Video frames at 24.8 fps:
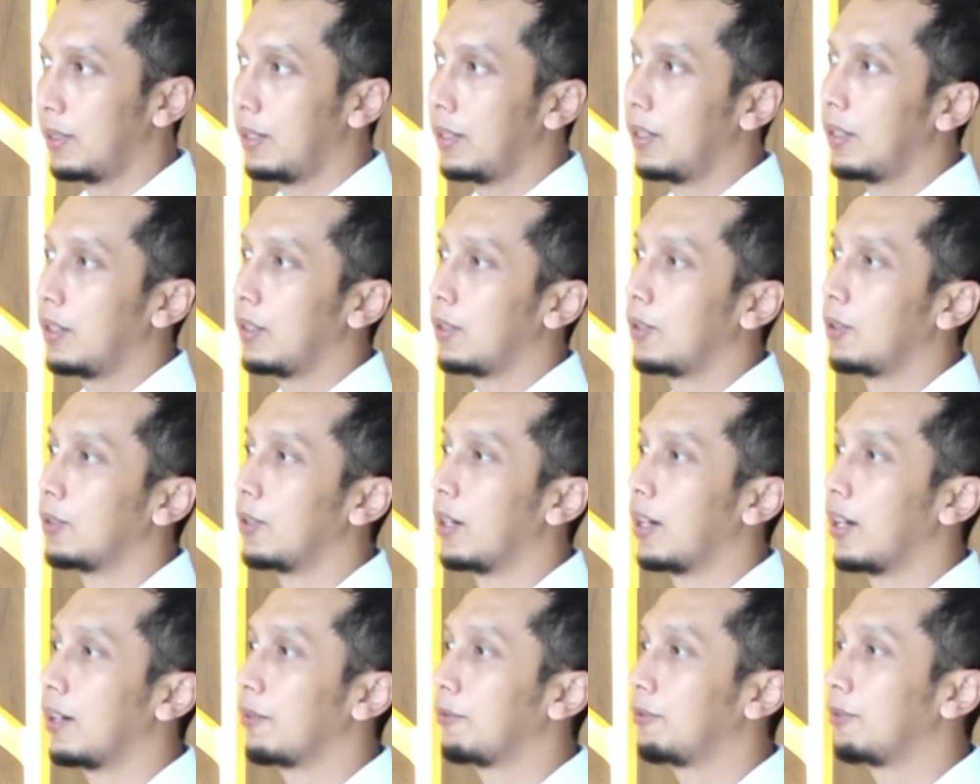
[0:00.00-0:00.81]
you
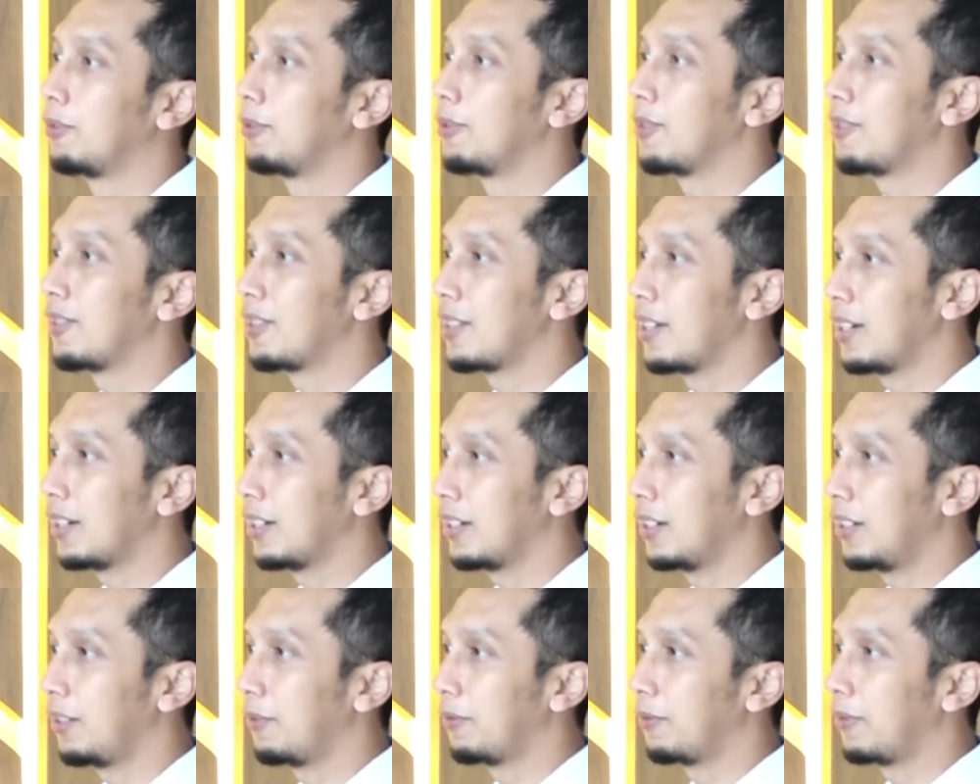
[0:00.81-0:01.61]
have to
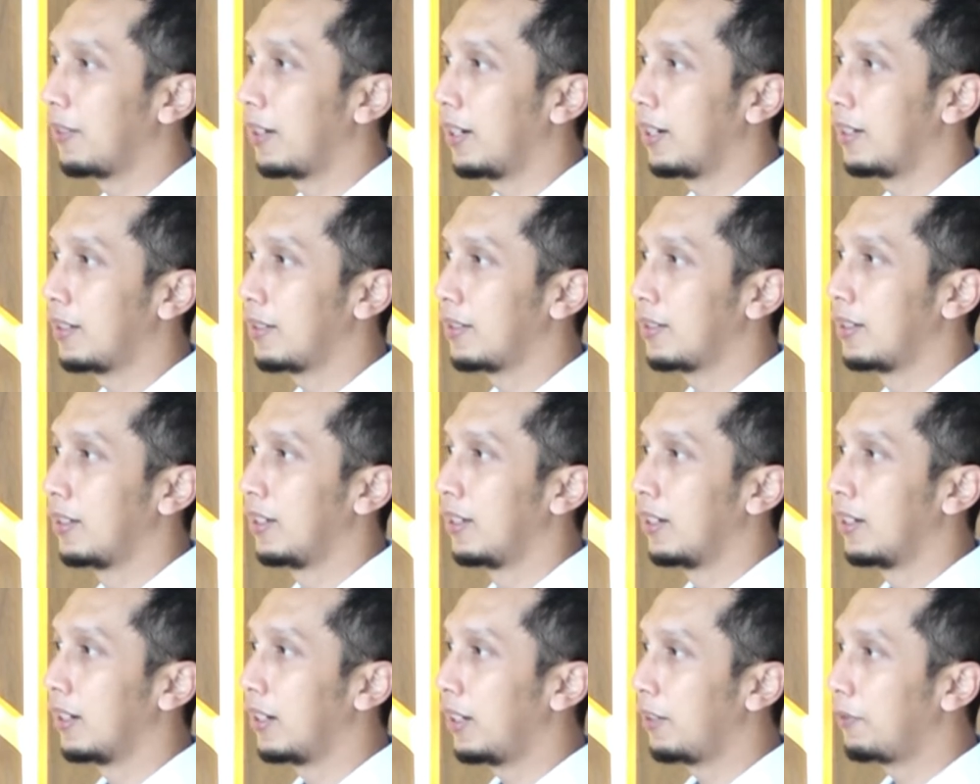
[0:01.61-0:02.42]
sacrifice
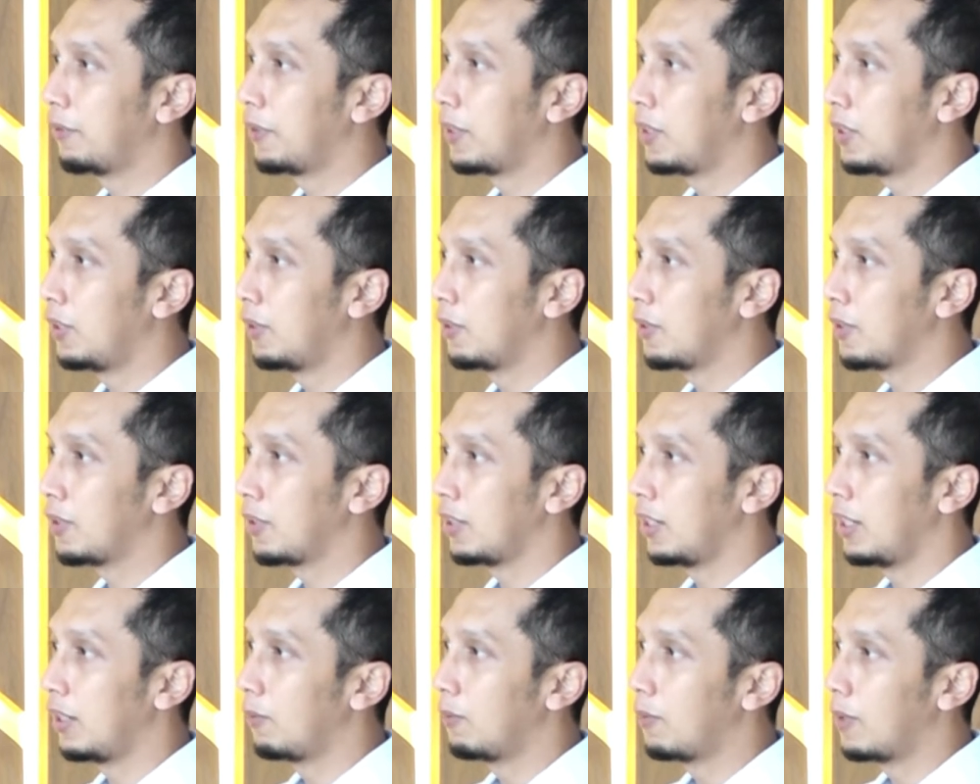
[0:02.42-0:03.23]
revenues
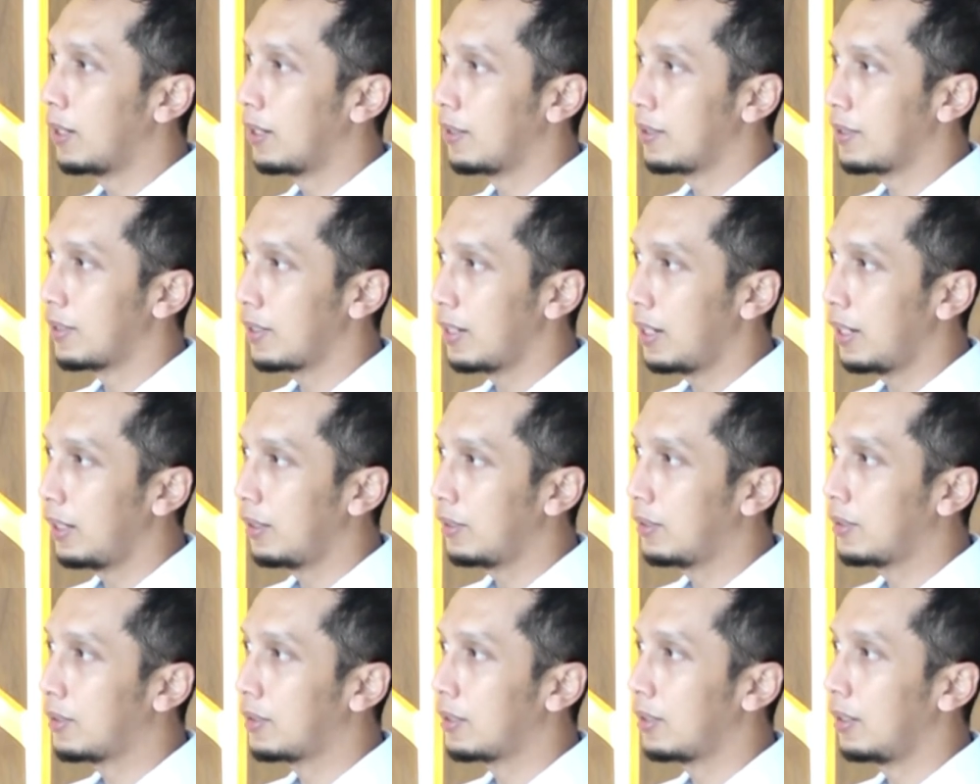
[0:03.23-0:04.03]
in one
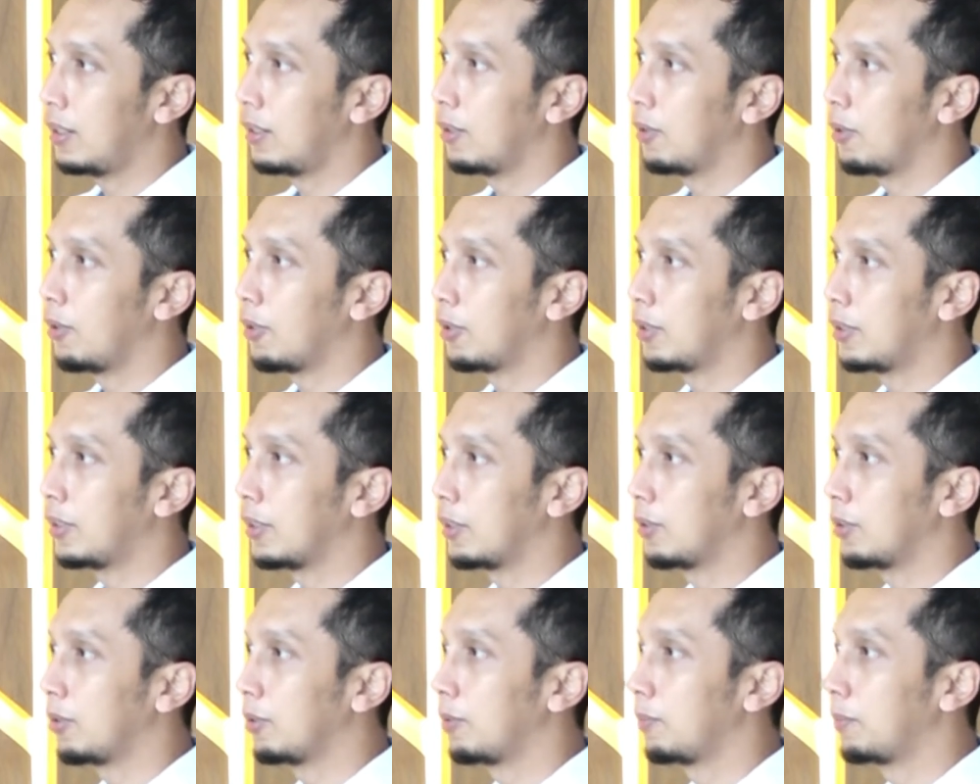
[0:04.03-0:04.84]
site in order
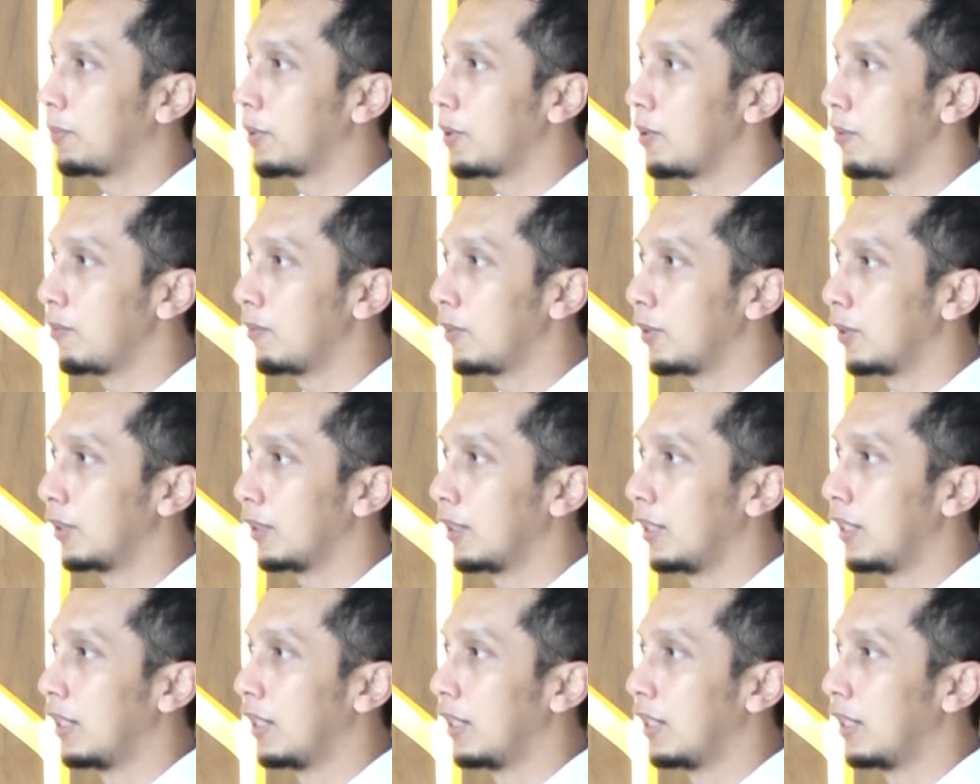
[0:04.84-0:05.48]
to promote